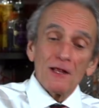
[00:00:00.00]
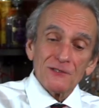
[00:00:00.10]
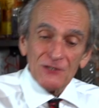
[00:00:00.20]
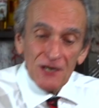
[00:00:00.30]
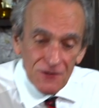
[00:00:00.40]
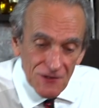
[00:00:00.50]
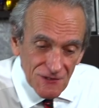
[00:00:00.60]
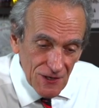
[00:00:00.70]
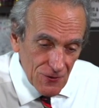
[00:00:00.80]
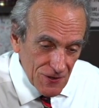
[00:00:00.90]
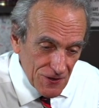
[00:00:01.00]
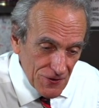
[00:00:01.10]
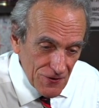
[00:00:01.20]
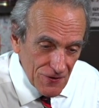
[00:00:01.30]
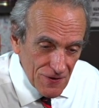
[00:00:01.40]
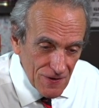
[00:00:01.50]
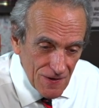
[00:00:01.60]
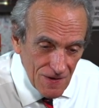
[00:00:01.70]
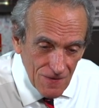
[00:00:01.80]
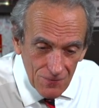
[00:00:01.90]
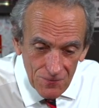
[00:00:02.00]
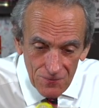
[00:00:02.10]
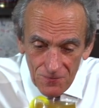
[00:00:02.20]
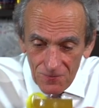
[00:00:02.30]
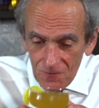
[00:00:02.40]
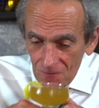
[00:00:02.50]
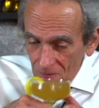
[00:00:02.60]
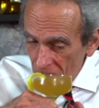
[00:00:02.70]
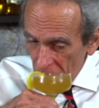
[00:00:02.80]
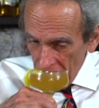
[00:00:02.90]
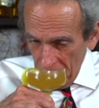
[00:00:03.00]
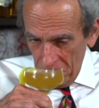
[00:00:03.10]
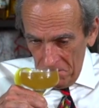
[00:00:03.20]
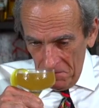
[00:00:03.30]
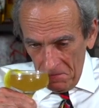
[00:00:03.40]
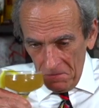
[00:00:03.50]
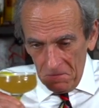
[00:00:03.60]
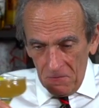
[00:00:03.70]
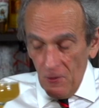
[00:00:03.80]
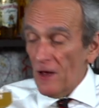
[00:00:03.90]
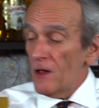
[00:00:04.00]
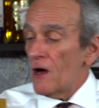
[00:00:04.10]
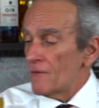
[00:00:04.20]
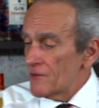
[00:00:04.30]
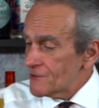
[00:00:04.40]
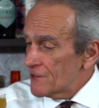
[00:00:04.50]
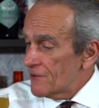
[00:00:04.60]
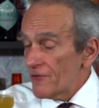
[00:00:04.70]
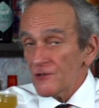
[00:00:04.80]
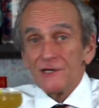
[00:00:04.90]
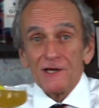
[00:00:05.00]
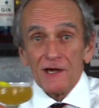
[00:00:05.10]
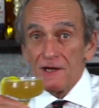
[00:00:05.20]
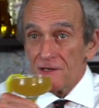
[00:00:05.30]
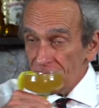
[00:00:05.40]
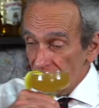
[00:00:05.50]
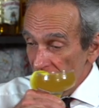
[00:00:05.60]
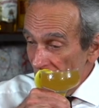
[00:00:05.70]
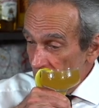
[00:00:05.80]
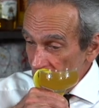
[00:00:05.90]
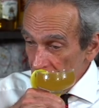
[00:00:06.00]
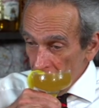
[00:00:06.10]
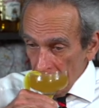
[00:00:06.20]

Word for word: let's check this out here. Mm -hmm. Well, obviously the first thing I get is the lemon.